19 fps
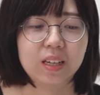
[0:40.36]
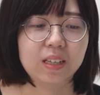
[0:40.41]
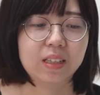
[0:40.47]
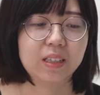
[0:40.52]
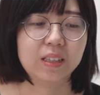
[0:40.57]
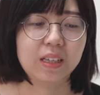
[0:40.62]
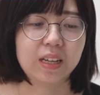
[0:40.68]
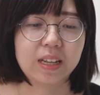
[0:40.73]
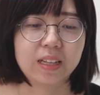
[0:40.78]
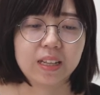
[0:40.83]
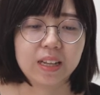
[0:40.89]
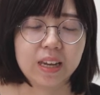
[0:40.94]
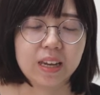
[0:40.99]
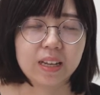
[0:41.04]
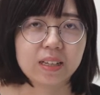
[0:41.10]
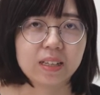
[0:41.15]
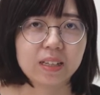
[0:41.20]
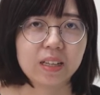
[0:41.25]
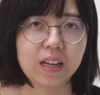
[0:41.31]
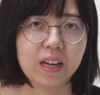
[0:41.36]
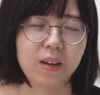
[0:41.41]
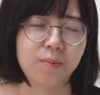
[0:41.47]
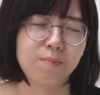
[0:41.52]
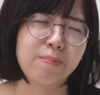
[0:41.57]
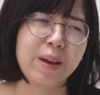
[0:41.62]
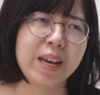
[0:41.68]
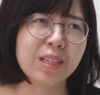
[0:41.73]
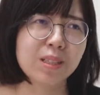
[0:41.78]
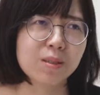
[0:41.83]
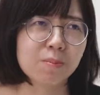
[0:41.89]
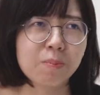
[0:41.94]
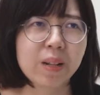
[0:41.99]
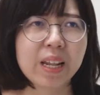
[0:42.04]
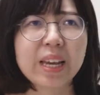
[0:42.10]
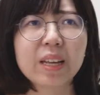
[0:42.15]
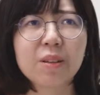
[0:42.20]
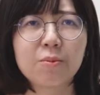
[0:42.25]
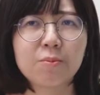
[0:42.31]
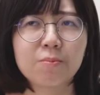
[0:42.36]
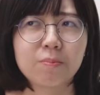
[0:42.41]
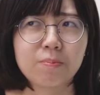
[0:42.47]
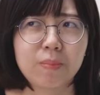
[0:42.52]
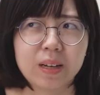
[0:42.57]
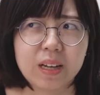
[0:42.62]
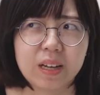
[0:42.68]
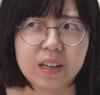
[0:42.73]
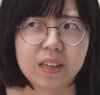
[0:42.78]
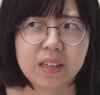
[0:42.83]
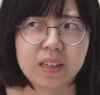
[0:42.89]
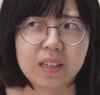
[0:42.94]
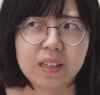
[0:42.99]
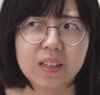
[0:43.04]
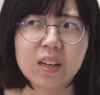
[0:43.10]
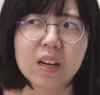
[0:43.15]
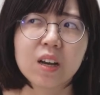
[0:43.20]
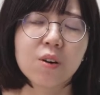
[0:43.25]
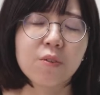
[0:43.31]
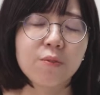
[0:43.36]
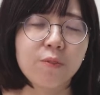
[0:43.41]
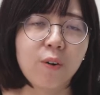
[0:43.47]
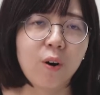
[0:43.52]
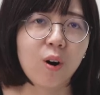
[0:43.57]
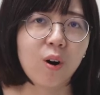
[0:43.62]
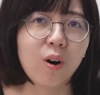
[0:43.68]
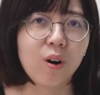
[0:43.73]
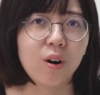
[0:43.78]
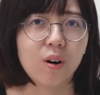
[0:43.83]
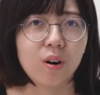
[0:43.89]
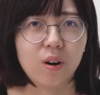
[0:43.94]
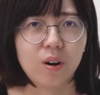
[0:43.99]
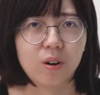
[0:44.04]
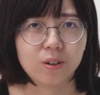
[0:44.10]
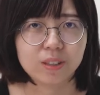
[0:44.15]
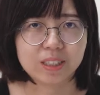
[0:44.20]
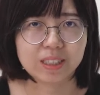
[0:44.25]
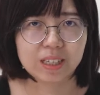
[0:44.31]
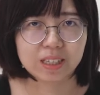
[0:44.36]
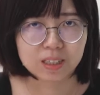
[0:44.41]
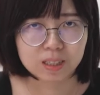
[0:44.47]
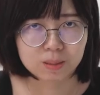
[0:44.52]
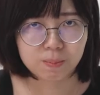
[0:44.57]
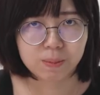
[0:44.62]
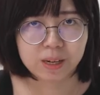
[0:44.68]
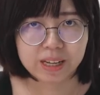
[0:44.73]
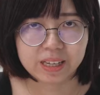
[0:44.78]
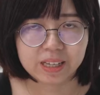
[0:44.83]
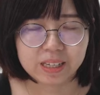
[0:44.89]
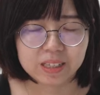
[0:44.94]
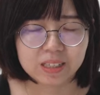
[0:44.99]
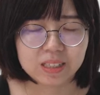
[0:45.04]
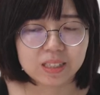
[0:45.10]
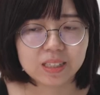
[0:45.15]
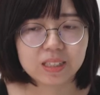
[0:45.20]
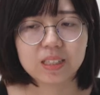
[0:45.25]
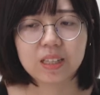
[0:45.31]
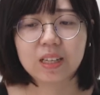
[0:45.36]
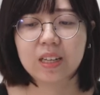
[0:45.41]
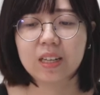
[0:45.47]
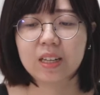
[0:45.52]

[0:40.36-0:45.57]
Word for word: uh, and then uh, best played by four or six players,